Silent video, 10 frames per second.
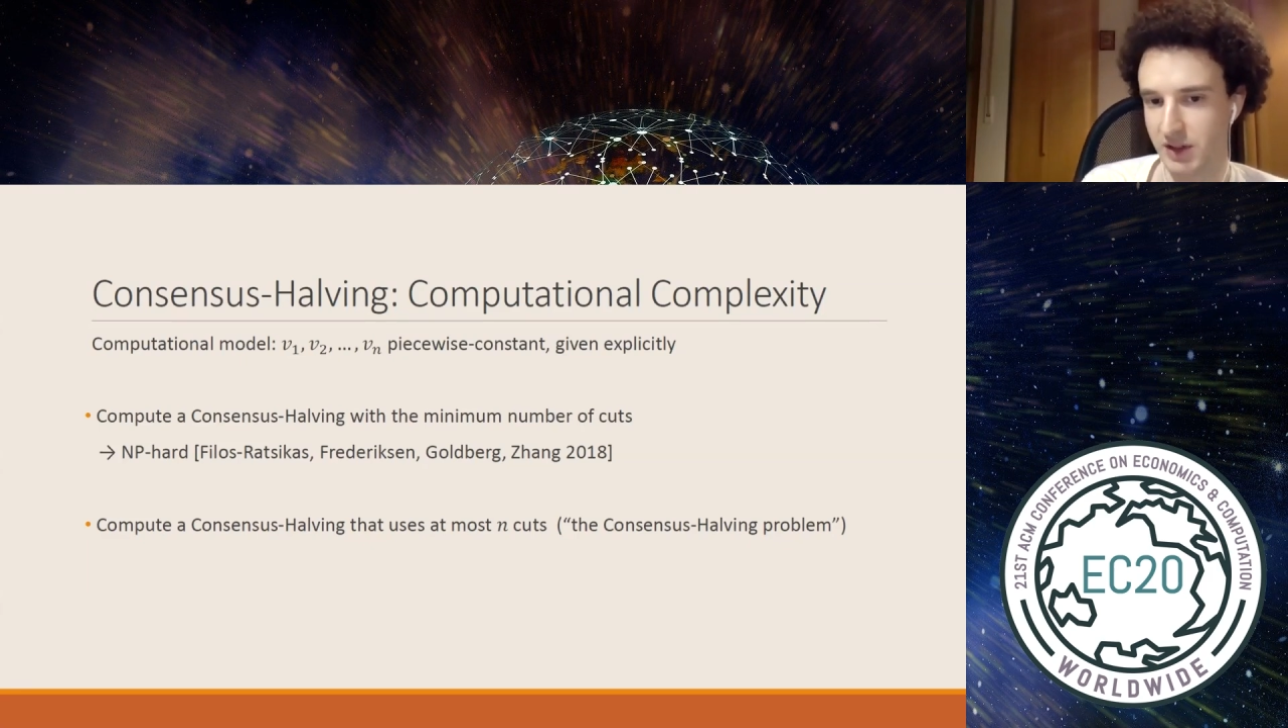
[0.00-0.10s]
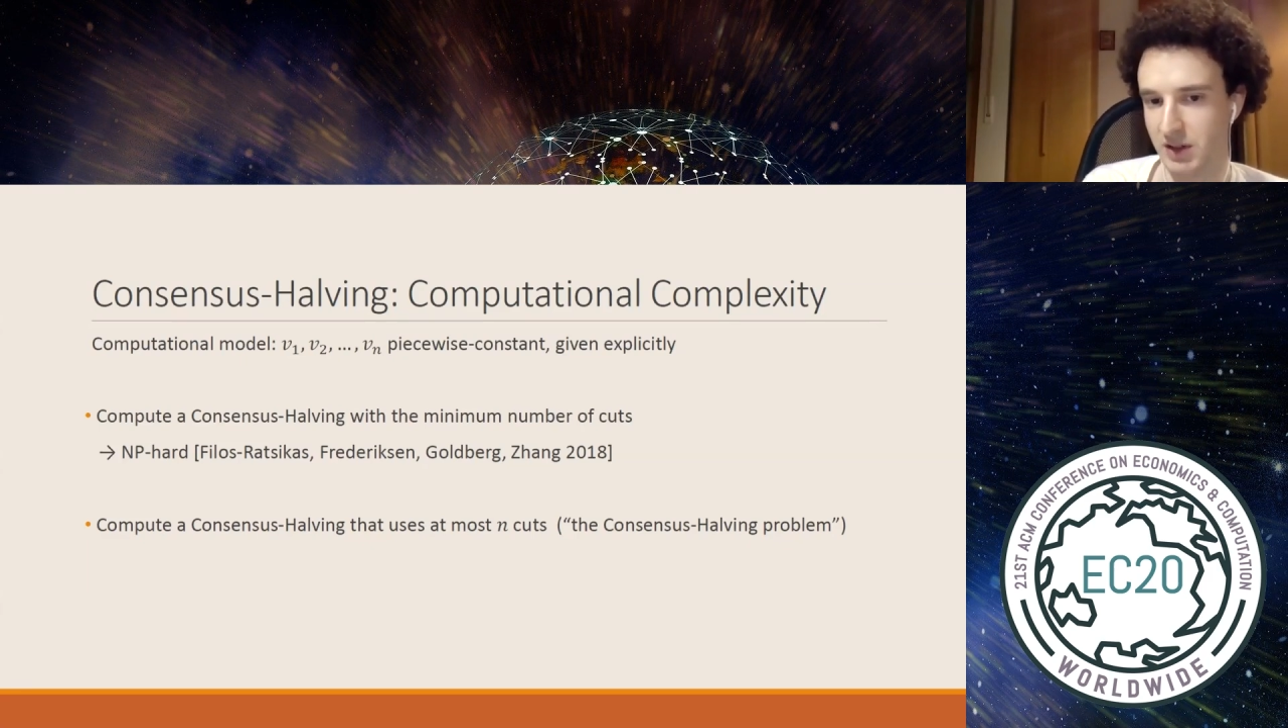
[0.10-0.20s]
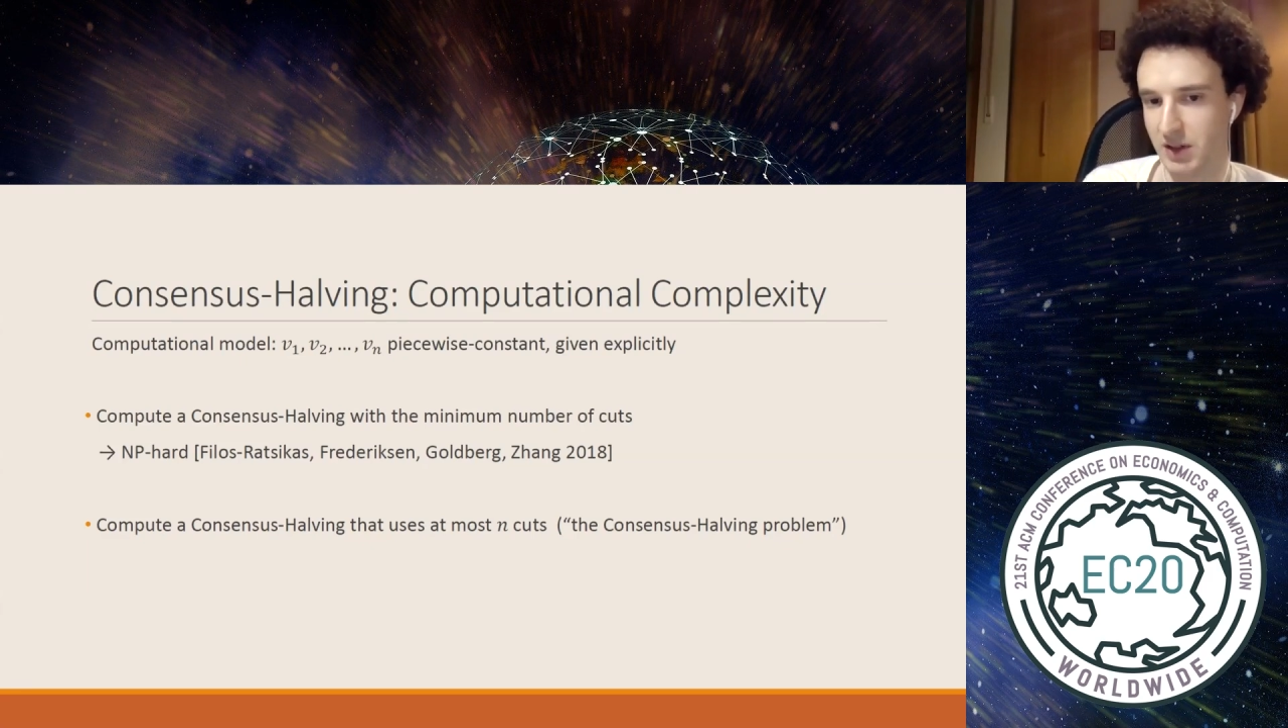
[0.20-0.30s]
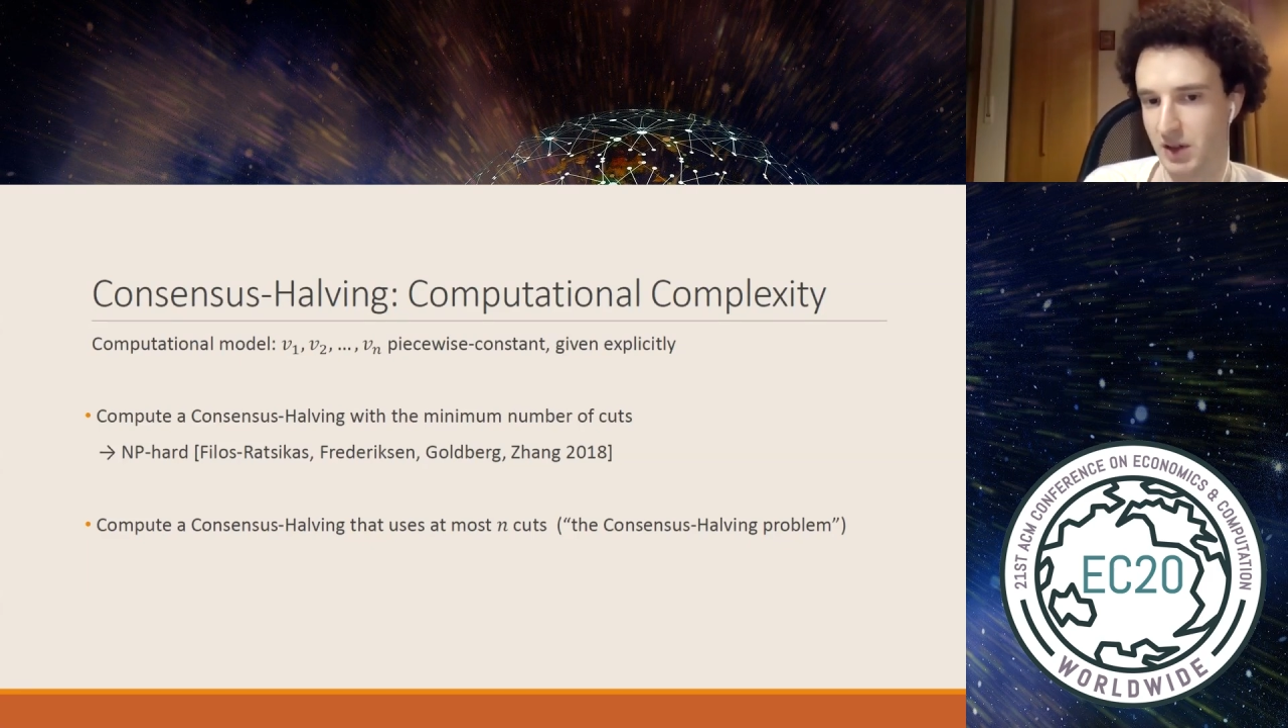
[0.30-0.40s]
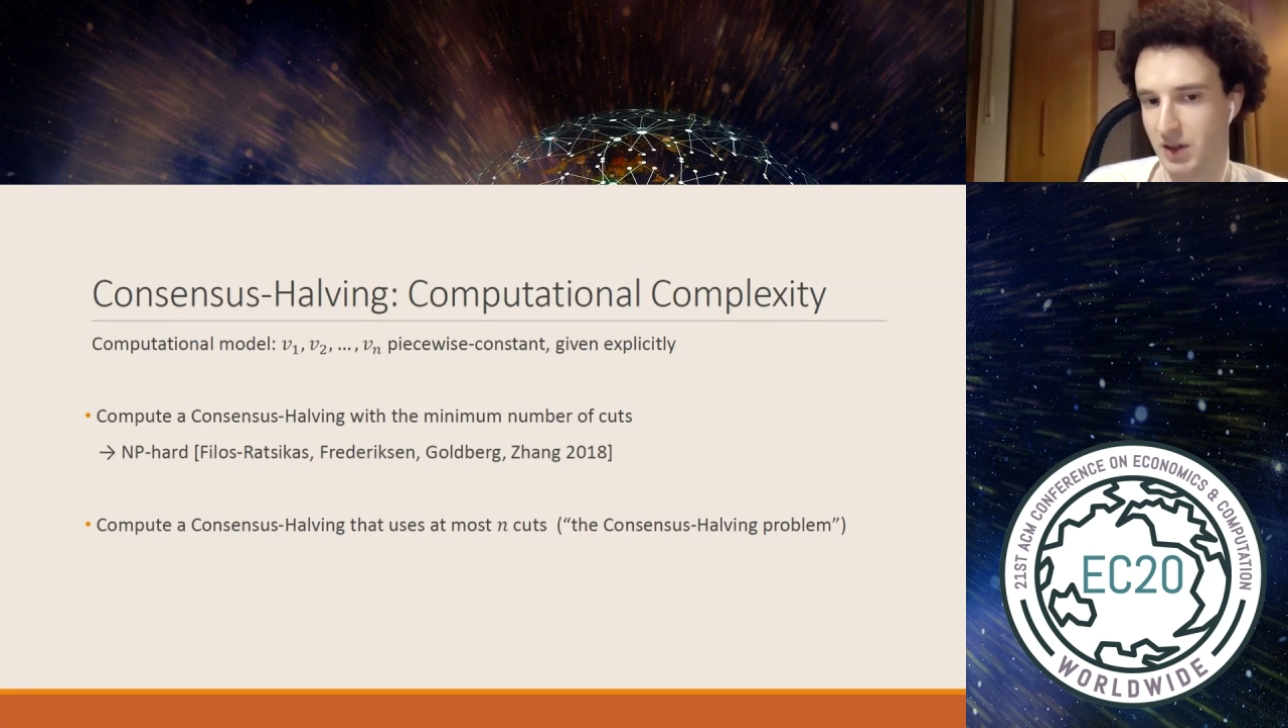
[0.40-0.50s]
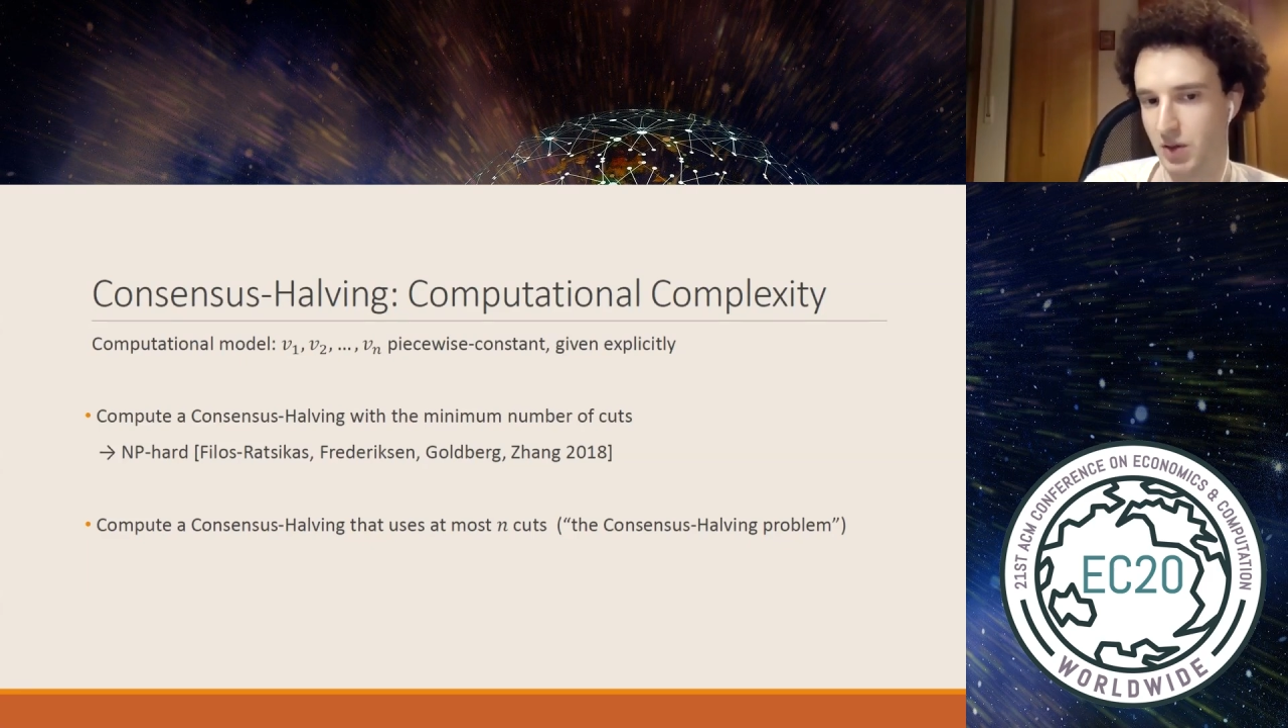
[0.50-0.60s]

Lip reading: halving,